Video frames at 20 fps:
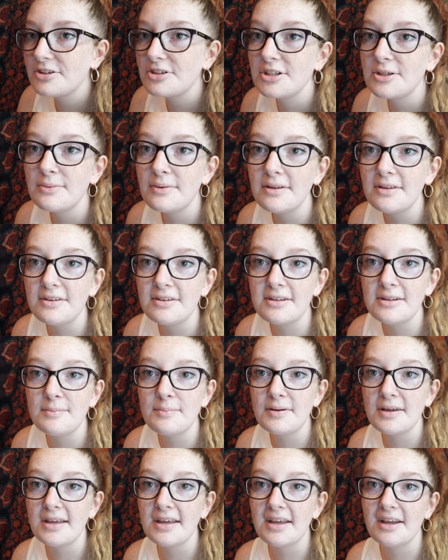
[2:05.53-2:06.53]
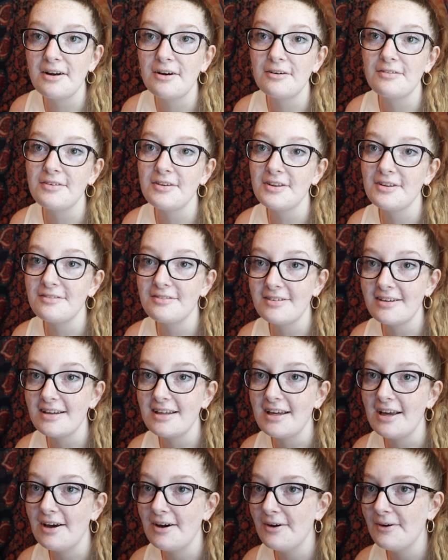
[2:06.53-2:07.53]
she wants to be here for the
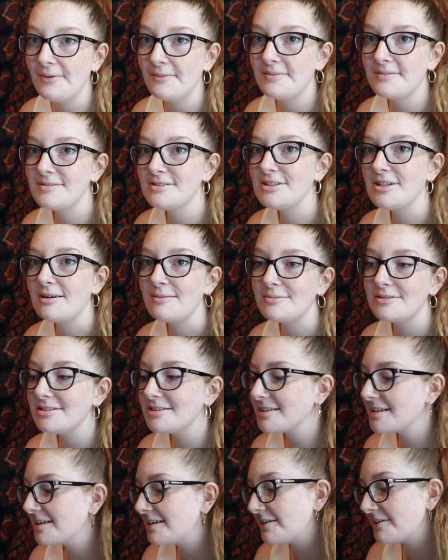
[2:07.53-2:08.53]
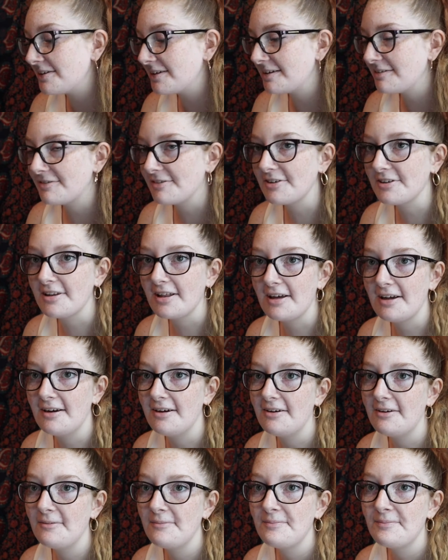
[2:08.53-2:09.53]
video, so I'm just gonna leave her
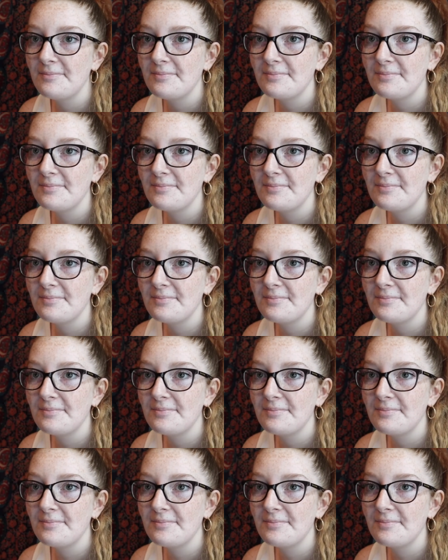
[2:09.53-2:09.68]
there.